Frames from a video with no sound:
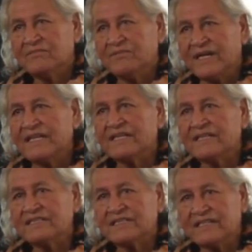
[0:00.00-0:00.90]
meet
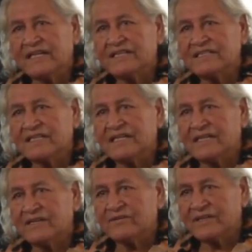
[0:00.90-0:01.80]
these needs
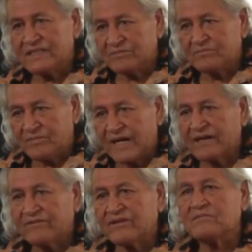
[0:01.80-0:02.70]
in a
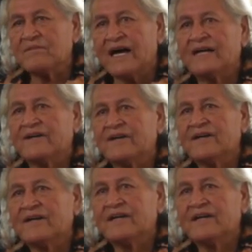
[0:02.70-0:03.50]
respectful manner.